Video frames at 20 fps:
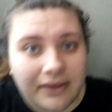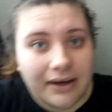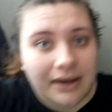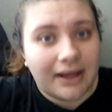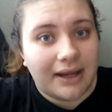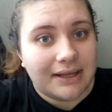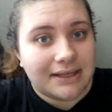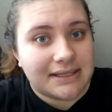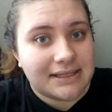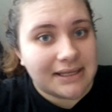the
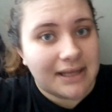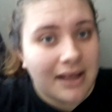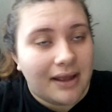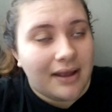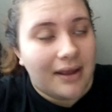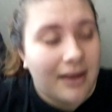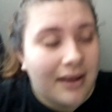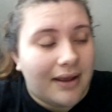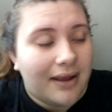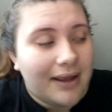nights,
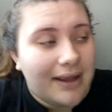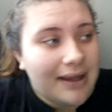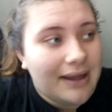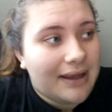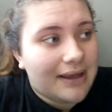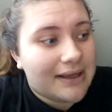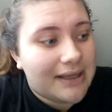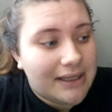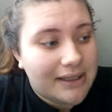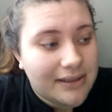
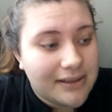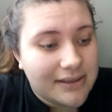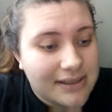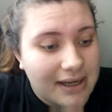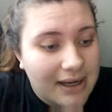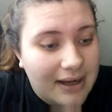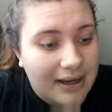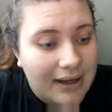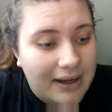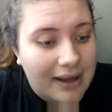and
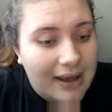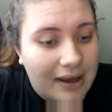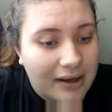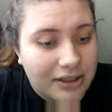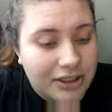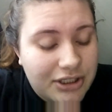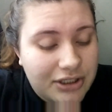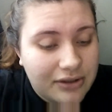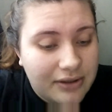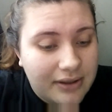I
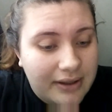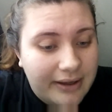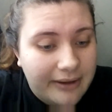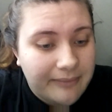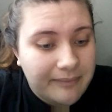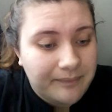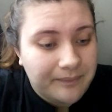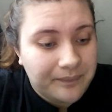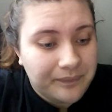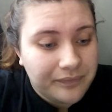actually
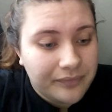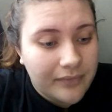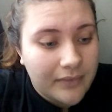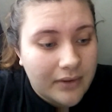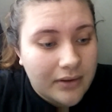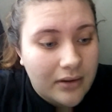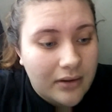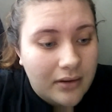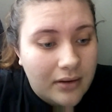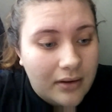
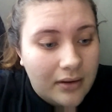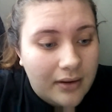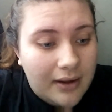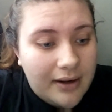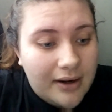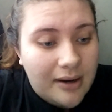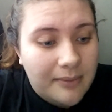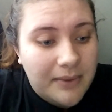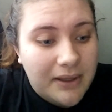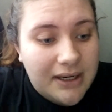
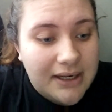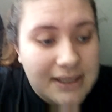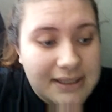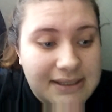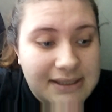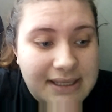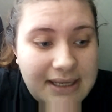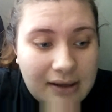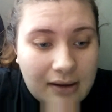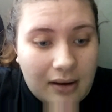ended up getting
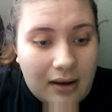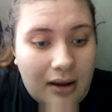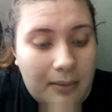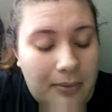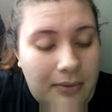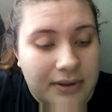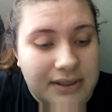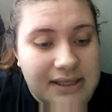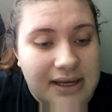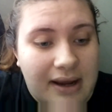sick a
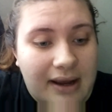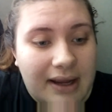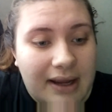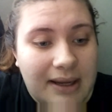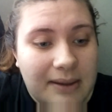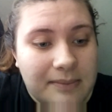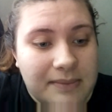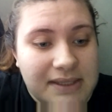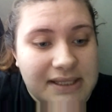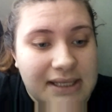couple
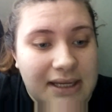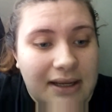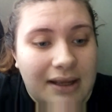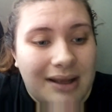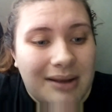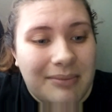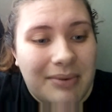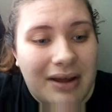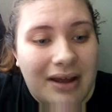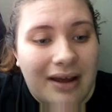times.
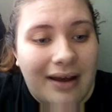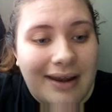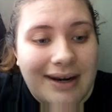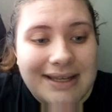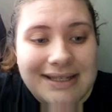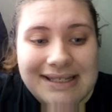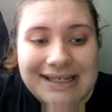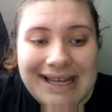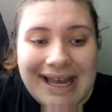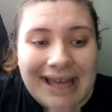But
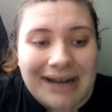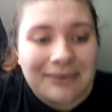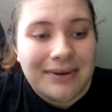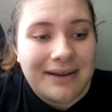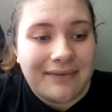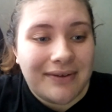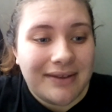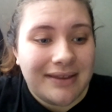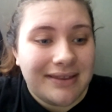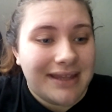honestly, I don't
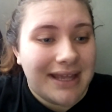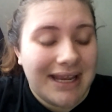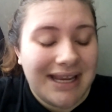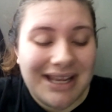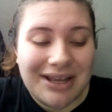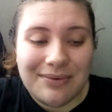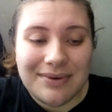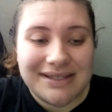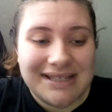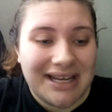even
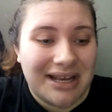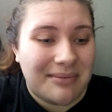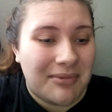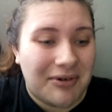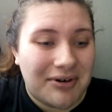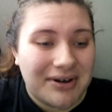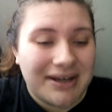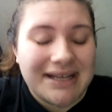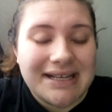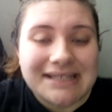think it was like a
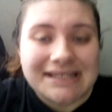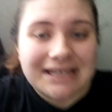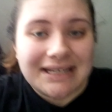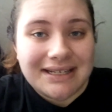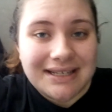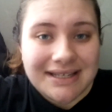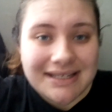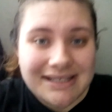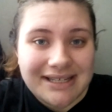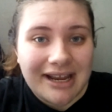morning
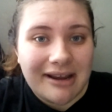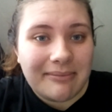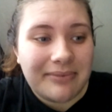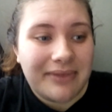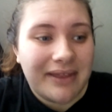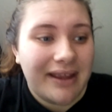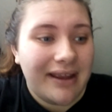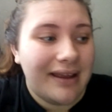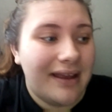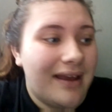sickness type
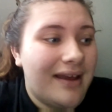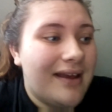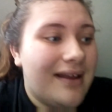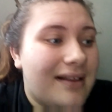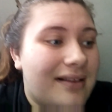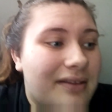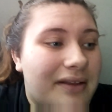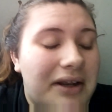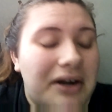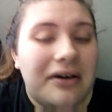thing.
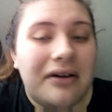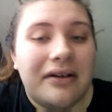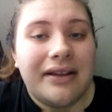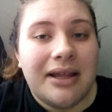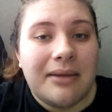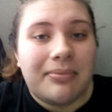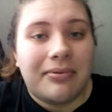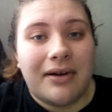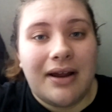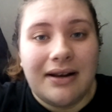
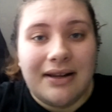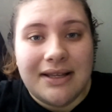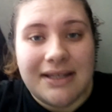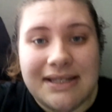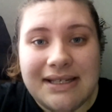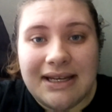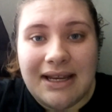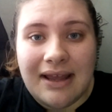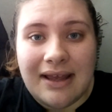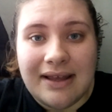Literally,
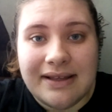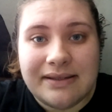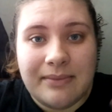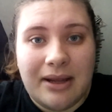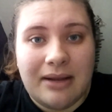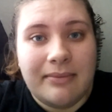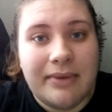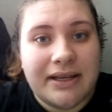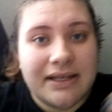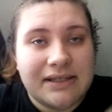pregnancy has
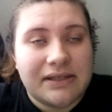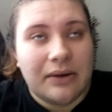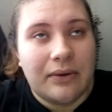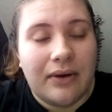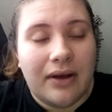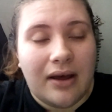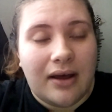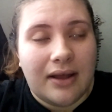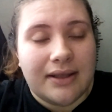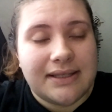made me so
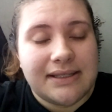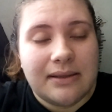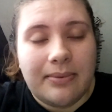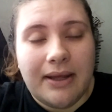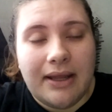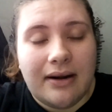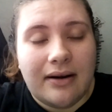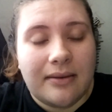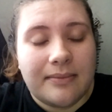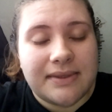
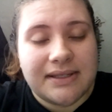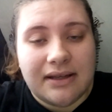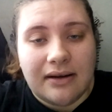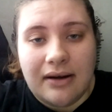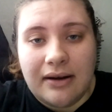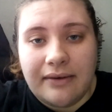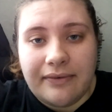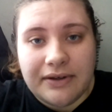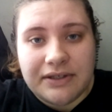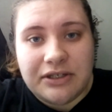constipated. I'm
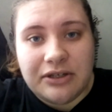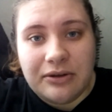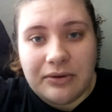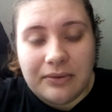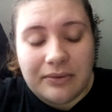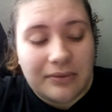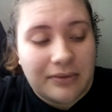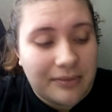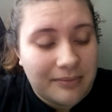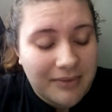sorry for
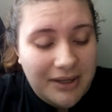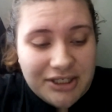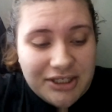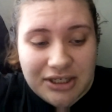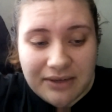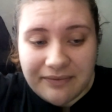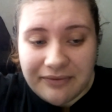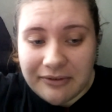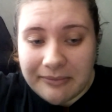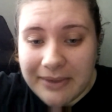too much
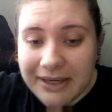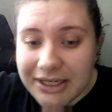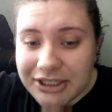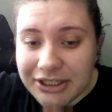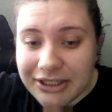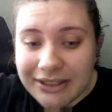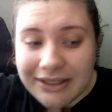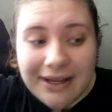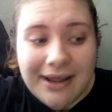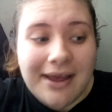
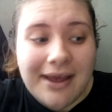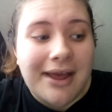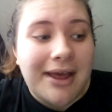information,